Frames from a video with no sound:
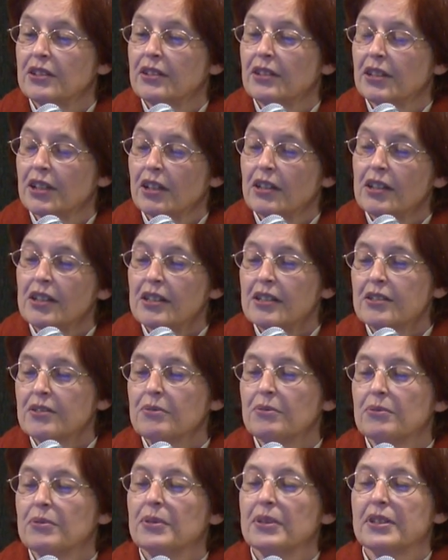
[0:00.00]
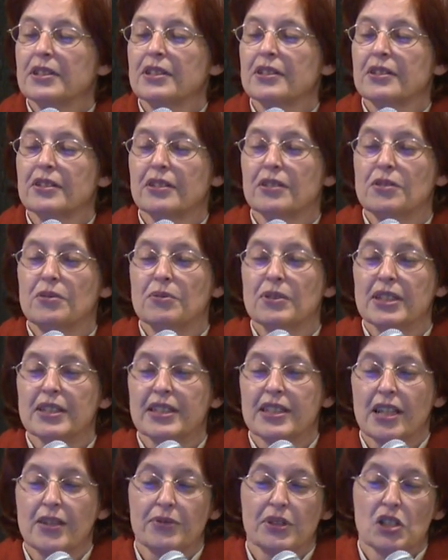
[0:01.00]
a lot of what these new ones
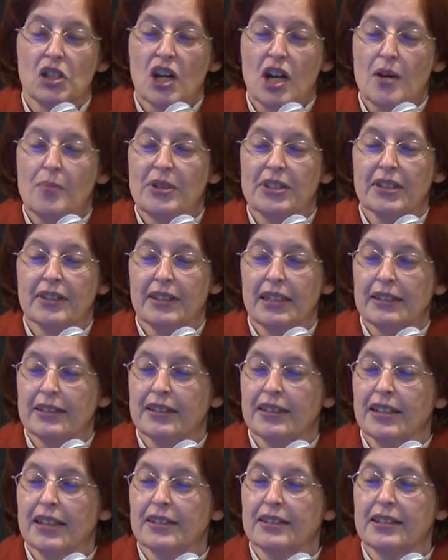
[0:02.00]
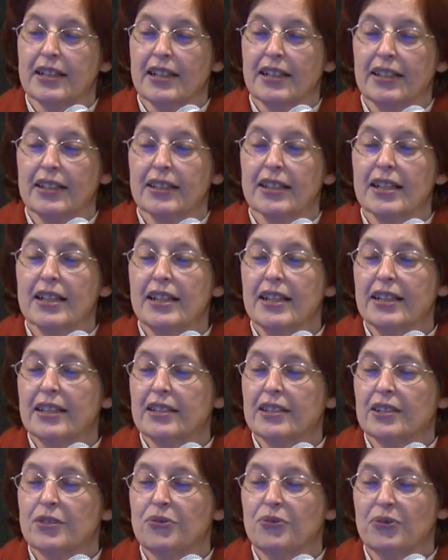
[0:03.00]
have in common is that they like
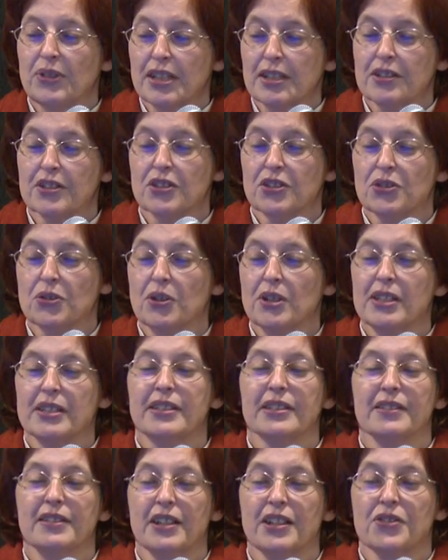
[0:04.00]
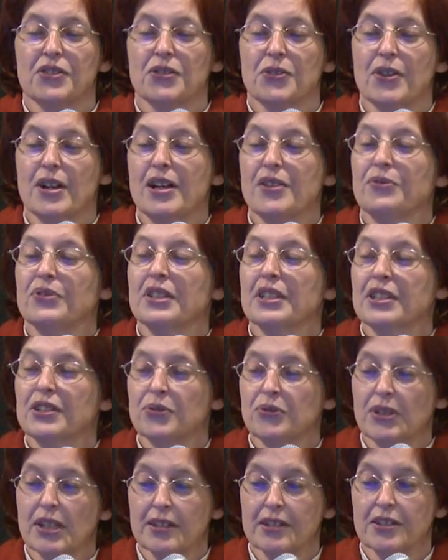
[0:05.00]
flooded soils and they thrive in these
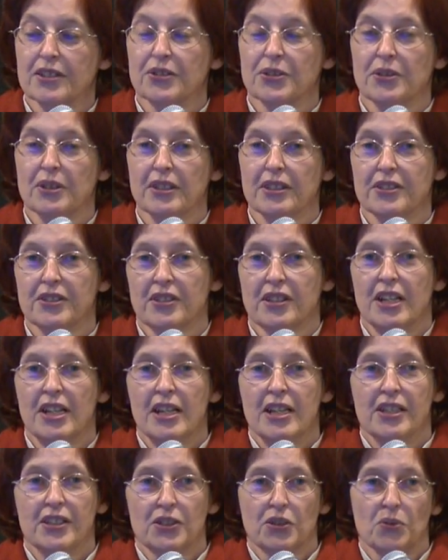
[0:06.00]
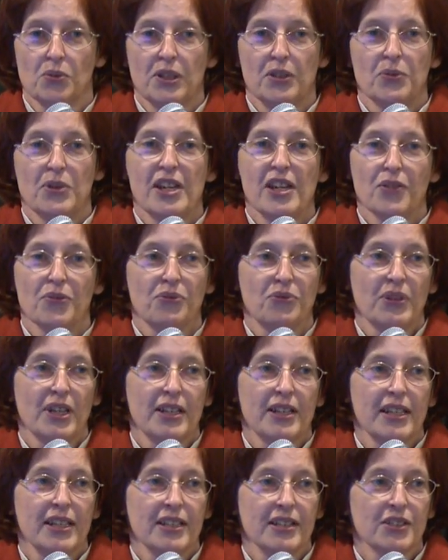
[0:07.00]
flooded soils. So when we have
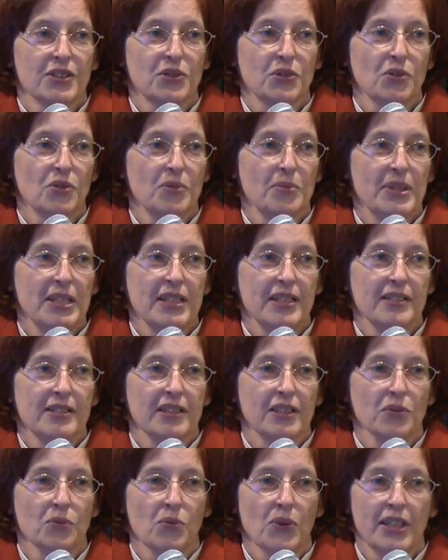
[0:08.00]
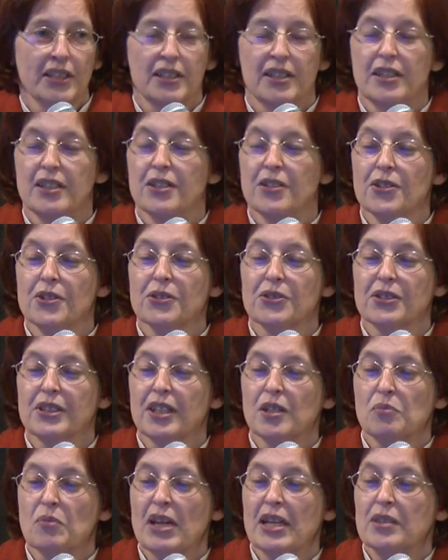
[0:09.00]
flooding in soybeans and wet years, that
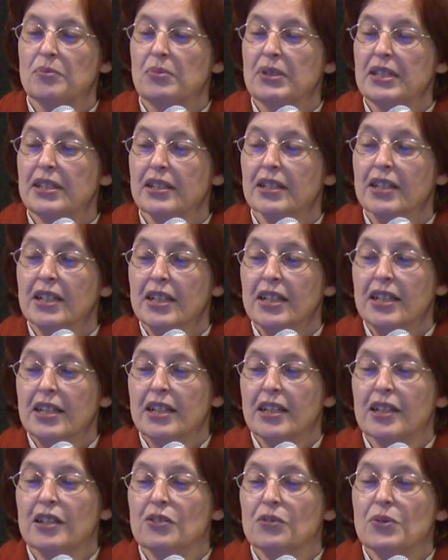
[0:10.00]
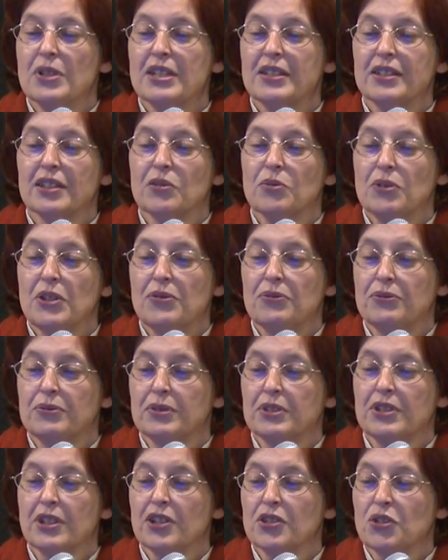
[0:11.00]
might be a reason we
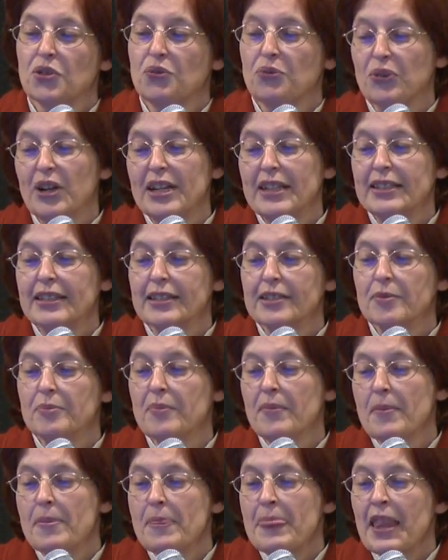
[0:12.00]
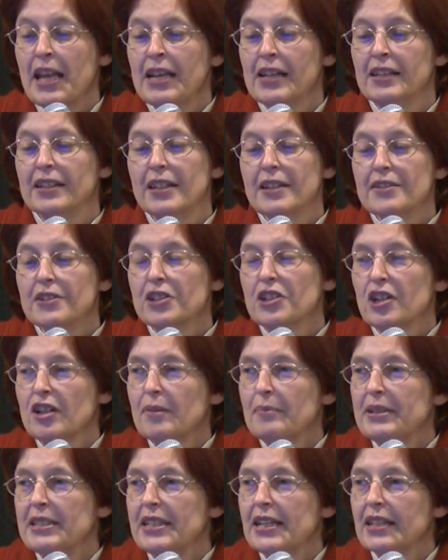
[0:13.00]
start to find them. Another
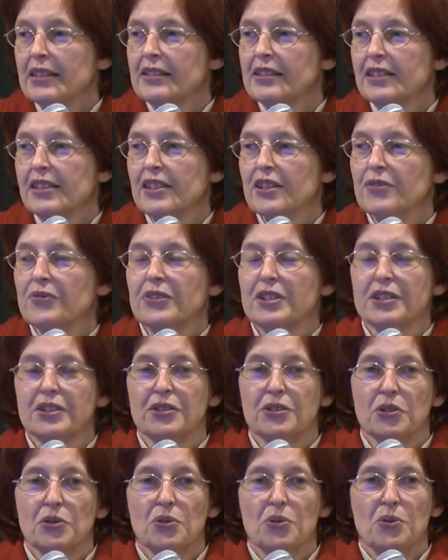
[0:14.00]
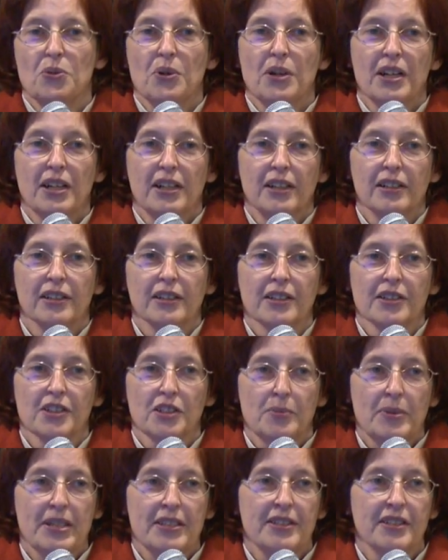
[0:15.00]
commonality of these new
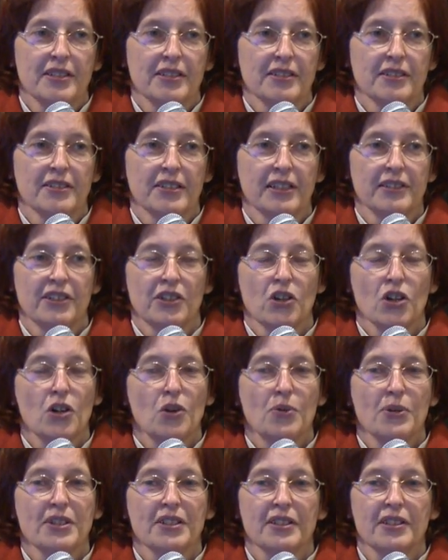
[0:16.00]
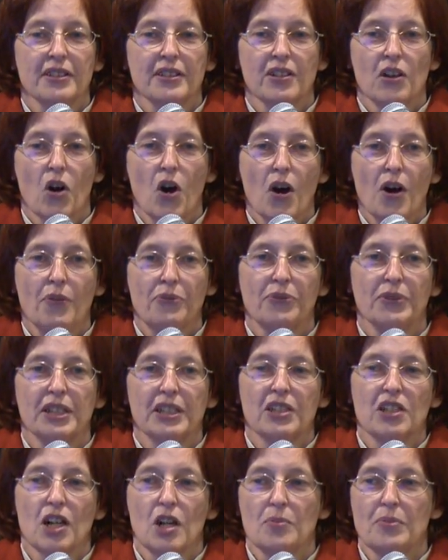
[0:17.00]
species is that they're always and often in
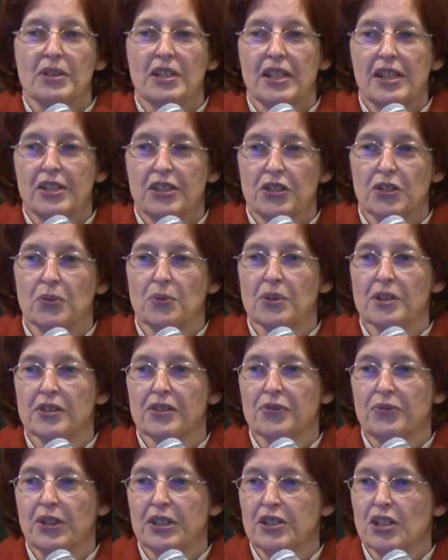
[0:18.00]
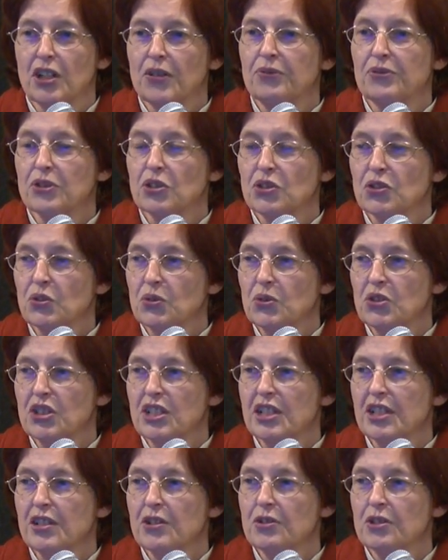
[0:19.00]
combination with Phytophthora
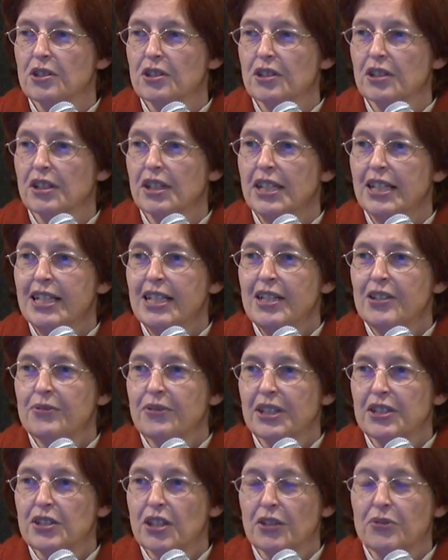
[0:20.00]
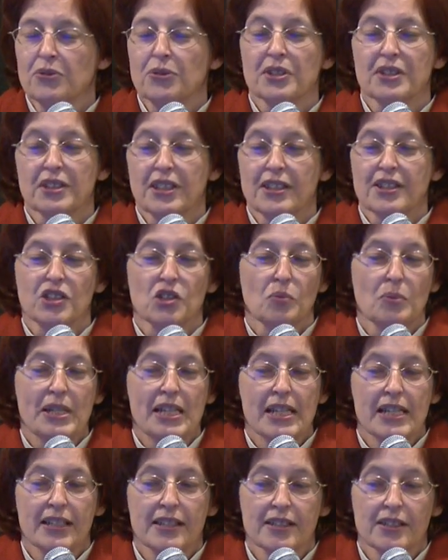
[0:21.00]
soje or Phytophthora
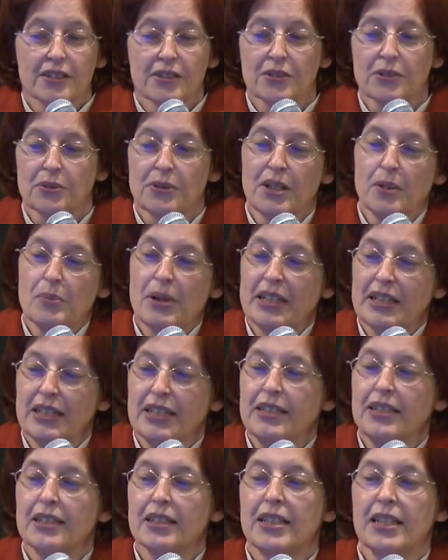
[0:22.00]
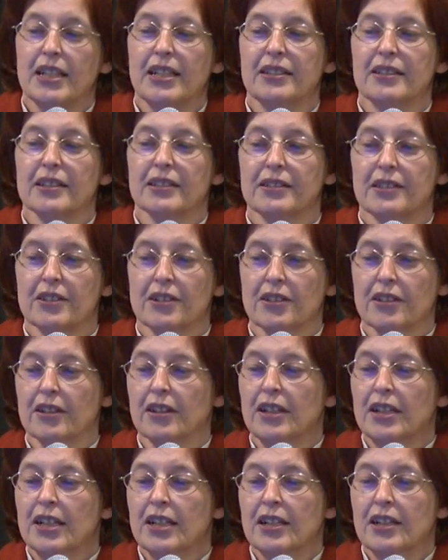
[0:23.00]
sansomiana. So that might indicate that they're
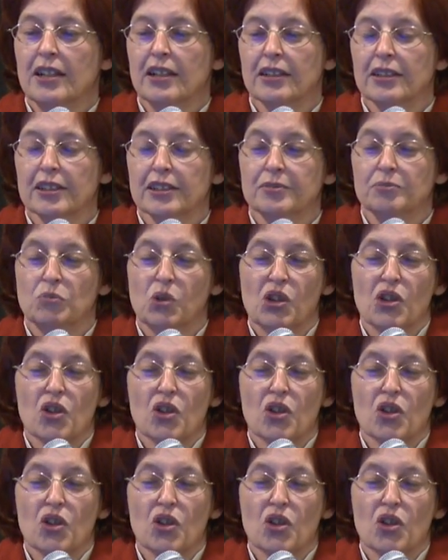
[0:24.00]
more